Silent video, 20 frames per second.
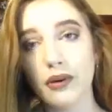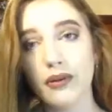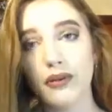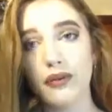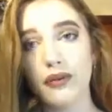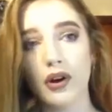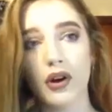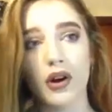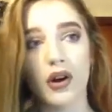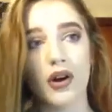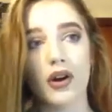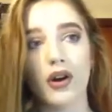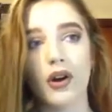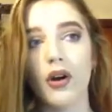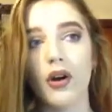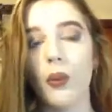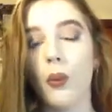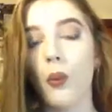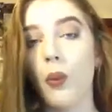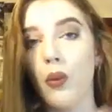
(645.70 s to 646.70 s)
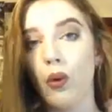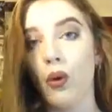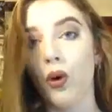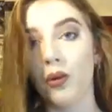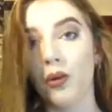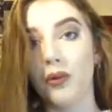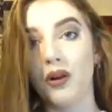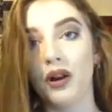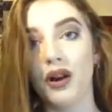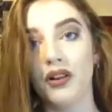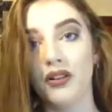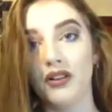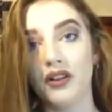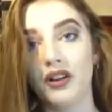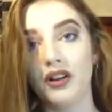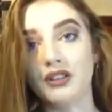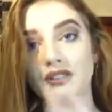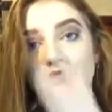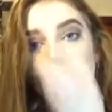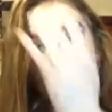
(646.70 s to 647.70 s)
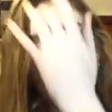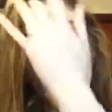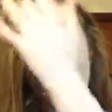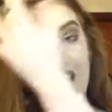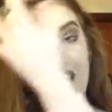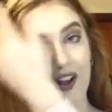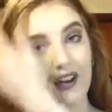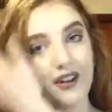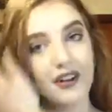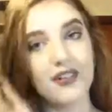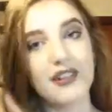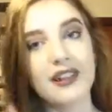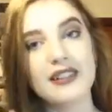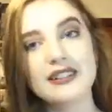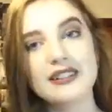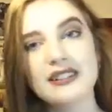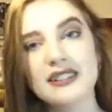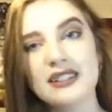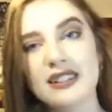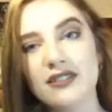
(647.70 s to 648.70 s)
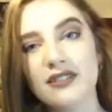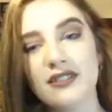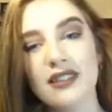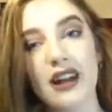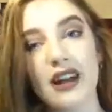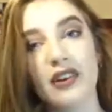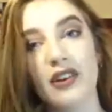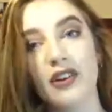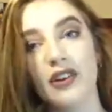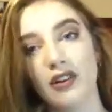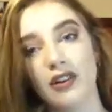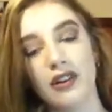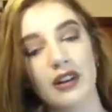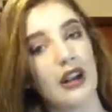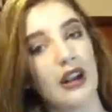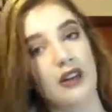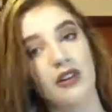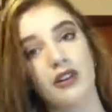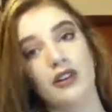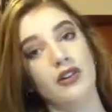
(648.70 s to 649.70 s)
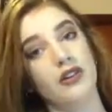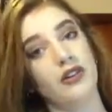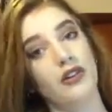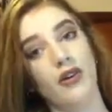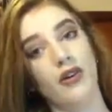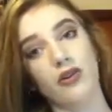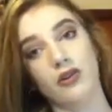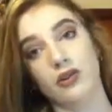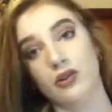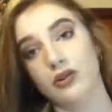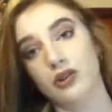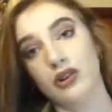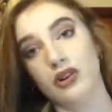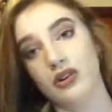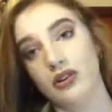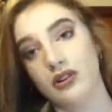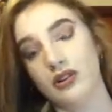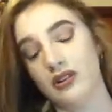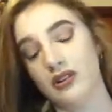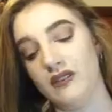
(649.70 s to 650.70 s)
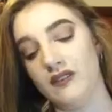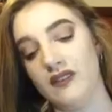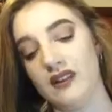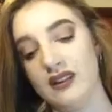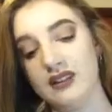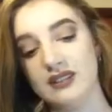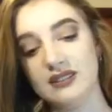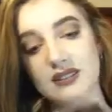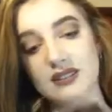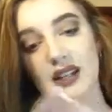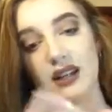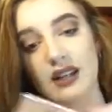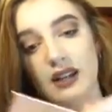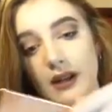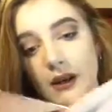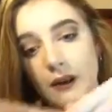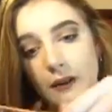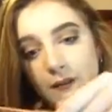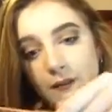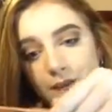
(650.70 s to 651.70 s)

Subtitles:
prefer warm colours, and this isn't even that cool, and I could not go cooler than this. Like,